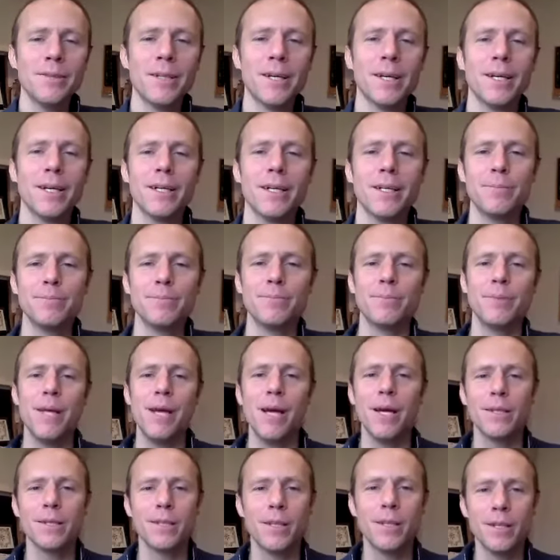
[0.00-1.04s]

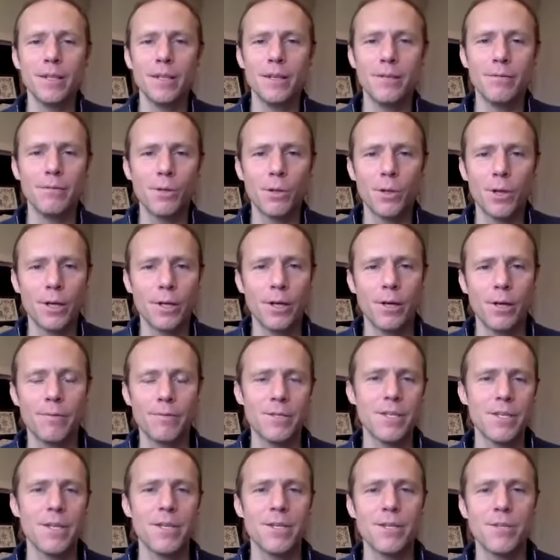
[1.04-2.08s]
I love where our
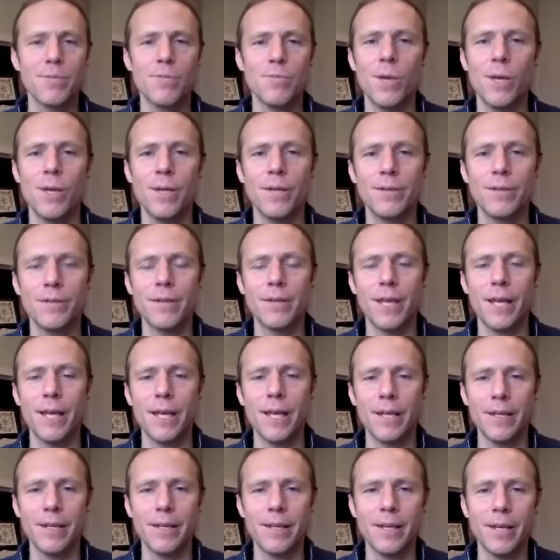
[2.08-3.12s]
conversation went,
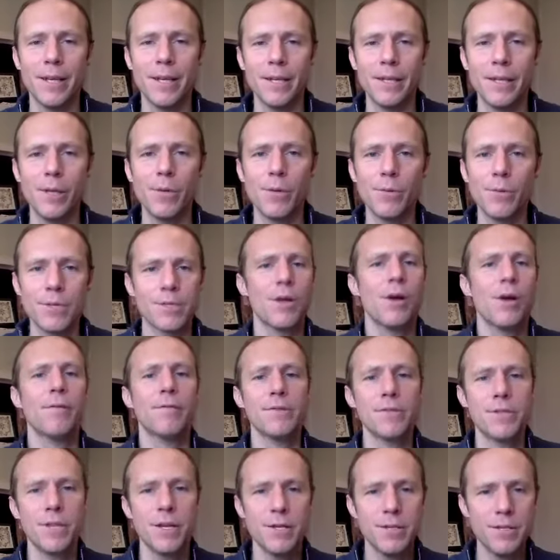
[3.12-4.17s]
and this
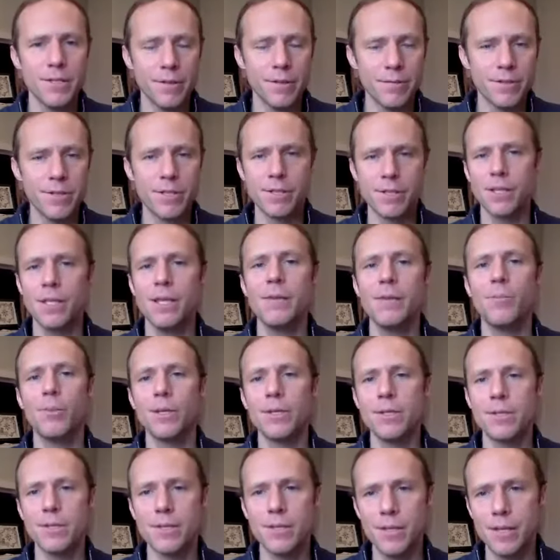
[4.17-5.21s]
conversation of sleep
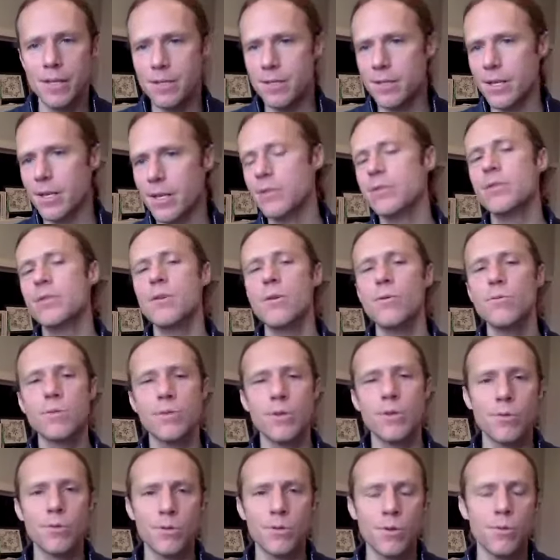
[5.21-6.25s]
is
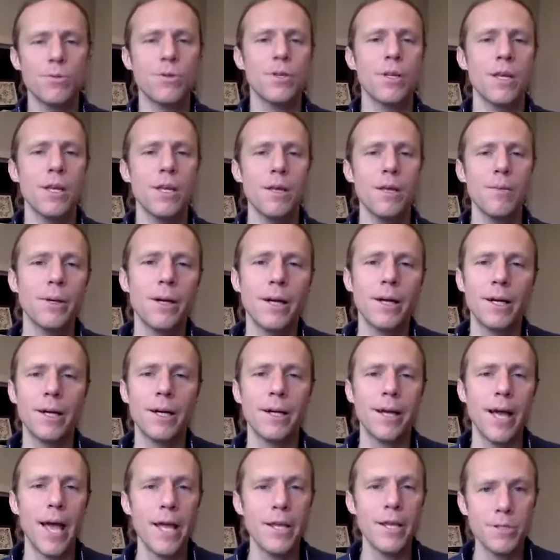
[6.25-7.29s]
so deep.
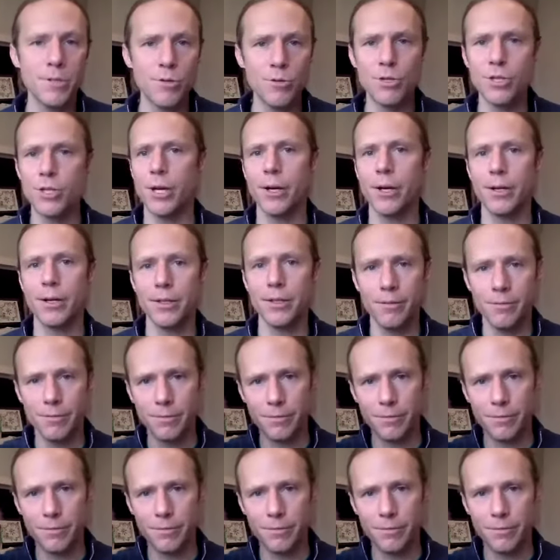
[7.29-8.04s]
As you shared, you've